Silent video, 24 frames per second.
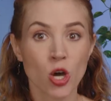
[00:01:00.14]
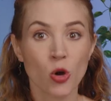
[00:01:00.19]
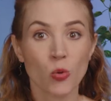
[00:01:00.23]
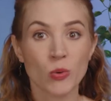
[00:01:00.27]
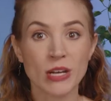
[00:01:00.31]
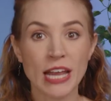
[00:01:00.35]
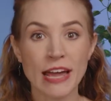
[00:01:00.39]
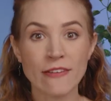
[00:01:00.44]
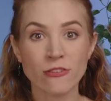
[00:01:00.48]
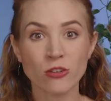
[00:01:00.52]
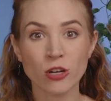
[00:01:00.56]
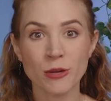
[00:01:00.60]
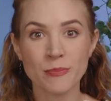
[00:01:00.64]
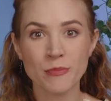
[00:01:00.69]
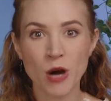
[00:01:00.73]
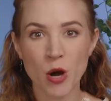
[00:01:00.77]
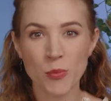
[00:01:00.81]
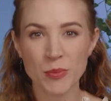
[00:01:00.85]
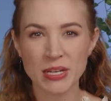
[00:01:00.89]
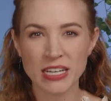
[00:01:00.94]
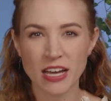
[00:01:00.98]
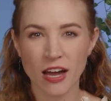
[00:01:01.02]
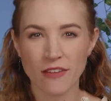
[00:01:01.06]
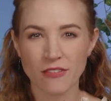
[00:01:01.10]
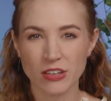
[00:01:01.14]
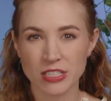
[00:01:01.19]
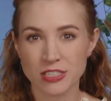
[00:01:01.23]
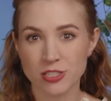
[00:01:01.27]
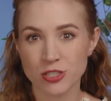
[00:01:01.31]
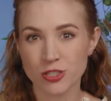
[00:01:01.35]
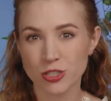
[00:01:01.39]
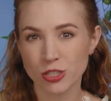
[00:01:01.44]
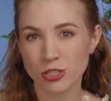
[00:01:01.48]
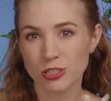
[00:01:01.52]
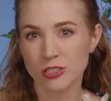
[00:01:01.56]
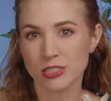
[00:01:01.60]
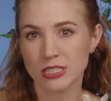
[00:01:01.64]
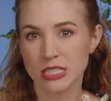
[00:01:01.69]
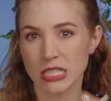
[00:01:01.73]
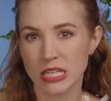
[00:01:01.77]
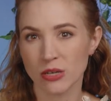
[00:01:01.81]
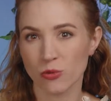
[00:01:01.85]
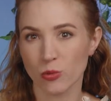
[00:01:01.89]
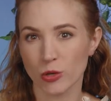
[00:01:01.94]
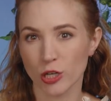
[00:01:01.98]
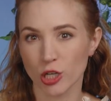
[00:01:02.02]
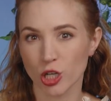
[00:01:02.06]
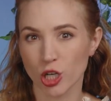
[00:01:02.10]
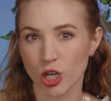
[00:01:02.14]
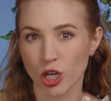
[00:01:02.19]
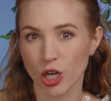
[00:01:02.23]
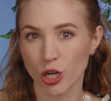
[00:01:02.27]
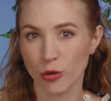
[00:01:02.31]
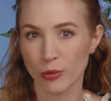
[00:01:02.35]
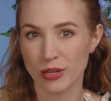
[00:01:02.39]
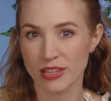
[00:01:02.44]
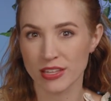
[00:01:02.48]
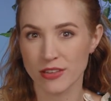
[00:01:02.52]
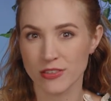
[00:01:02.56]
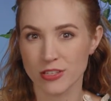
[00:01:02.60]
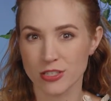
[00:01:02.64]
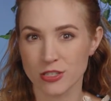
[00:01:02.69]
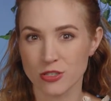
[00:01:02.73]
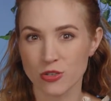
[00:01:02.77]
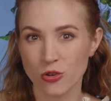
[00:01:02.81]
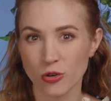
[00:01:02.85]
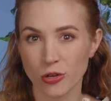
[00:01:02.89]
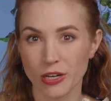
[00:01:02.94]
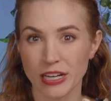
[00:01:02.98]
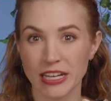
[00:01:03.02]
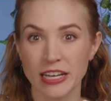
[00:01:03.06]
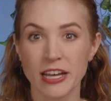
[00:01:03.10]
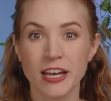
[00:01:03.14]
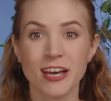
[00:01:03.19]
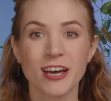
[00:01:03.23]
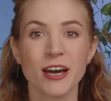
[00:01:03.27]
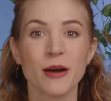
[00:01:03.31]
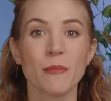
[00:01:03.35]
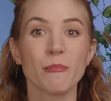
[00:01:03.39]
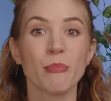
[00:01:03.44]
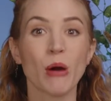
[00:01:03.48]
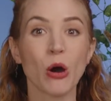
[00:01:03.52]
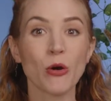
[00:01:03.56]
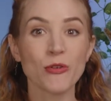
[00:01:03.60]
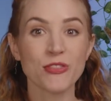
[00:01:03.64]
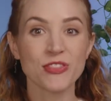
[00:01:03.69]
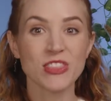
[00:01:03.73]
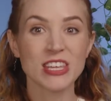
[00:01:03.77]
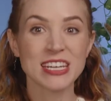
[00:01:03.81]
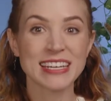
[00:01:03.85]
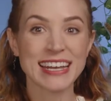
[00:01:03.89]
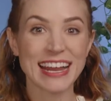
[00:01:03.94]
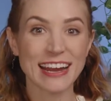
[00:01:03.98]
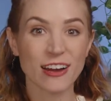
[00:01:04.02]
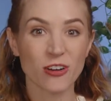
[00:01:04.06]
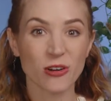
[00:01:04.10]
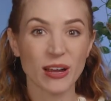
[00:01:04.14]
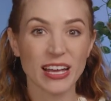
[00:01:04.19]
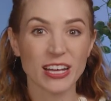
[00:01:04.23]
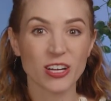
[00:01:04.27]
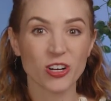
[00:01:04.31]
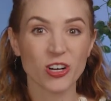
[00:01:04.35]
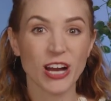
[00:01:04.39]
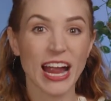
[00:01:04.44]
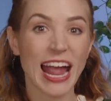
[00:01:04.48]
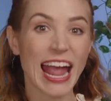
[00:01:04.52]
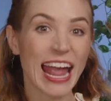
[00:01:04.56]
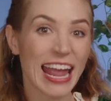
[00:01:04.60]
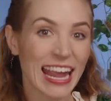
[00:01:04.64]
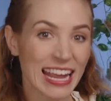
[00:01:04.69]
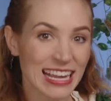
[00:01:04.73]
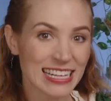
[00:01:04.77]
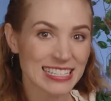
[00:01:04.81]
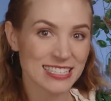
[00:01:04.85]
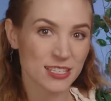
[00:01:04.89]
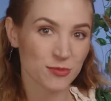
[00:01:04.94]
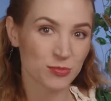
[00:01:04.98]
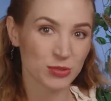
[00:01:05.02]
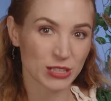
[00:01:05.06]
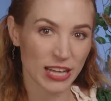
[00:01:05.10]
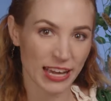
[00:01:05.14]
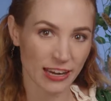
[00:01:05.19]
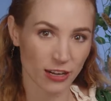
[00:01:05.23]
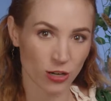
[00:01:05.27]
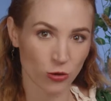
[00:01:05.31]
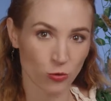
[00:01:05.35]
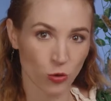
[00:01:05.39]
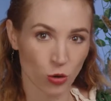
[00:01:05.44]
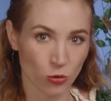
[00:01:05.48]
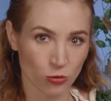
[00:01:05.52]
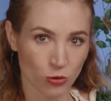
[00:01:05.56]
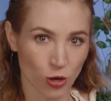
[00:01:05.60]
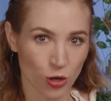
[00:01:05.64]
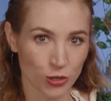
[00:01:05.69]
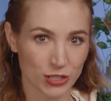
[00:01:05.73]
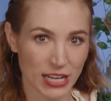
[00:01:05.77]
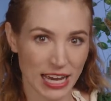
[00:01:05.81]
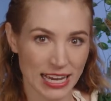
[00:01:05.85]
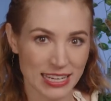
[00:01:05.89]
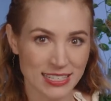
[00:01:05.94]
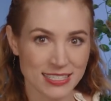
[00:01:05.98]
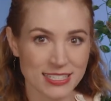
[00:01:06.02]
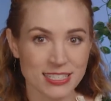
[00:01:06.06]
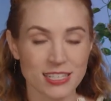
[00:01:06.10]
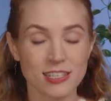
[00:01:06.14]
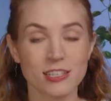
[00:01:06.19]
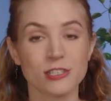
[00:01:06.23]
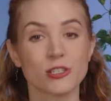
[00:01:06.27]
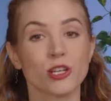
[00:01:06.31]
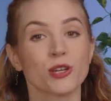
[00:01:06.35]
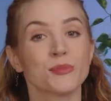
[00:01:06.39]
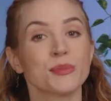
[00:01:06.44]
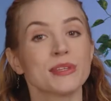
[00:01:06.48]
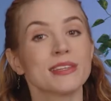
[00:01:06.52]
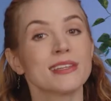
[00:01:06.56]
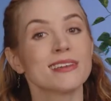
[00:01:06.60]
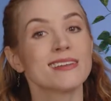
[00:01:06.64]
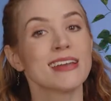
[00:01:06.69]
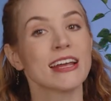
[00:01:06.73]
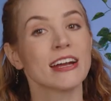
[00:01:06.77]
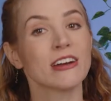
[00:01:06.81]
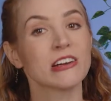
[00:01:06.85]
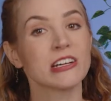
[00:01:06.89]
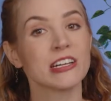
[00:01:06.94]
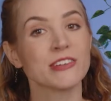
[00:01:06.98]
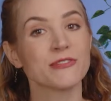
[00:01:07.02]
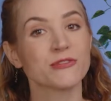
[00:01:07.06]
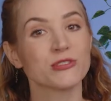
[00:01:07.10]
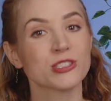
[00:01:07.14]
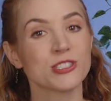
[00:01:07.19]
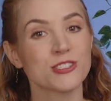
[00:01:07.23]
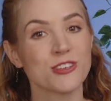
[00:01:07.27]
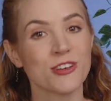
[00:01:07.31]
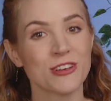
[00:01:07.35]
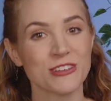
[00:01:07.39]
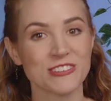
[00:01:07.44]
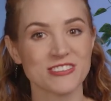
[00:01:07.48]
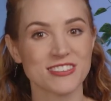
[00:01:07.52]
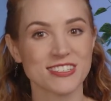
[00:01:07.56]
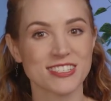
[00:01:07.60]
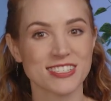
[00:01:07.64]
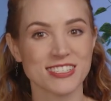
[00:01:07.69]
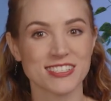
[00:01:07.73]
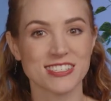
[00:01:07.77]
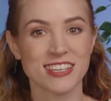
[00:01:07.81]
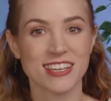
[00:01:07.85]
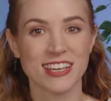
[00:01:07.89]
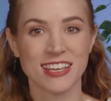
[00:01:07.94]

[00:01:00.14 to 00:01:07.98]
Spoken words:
Whenever a moment of uncertainty would occur within the story, both the narrator and a player will roll dice to determine the narrative result.